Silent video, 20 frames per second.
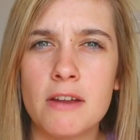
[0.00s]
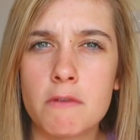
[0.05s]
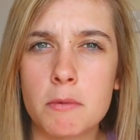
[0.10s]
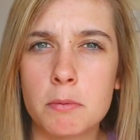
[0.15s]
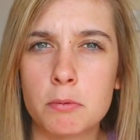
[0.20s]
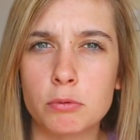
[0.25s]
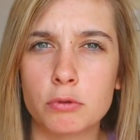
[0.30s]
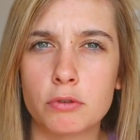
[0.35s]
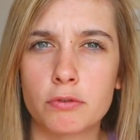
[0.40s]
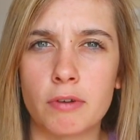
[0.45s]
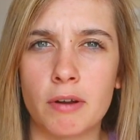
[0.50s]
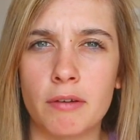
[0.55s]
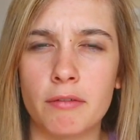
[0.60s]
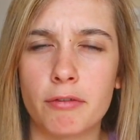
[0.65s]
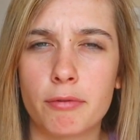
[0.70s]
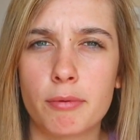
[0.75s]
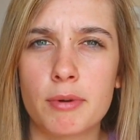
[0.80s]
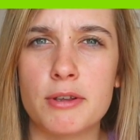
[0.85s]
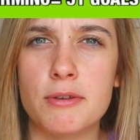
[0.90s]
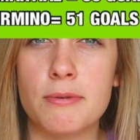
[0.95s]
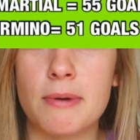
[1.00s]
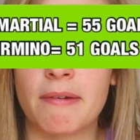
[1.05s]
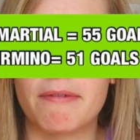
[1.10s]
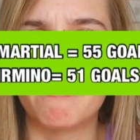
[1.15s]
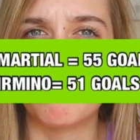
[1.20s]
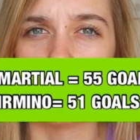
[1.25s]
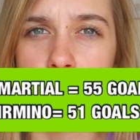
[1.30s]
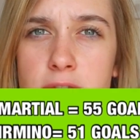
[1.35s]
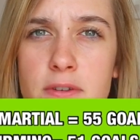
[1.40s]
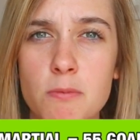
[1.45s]
Liverpool's front three, who
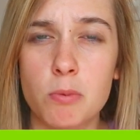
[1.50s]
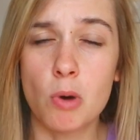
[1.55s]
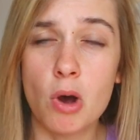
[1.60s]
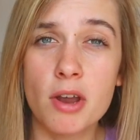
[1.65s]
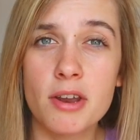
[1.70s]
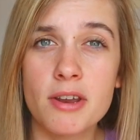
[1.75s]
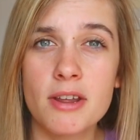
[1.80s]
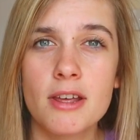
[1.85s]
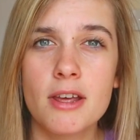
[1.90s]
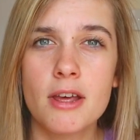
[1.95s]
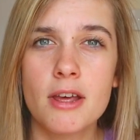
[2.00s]
have 51.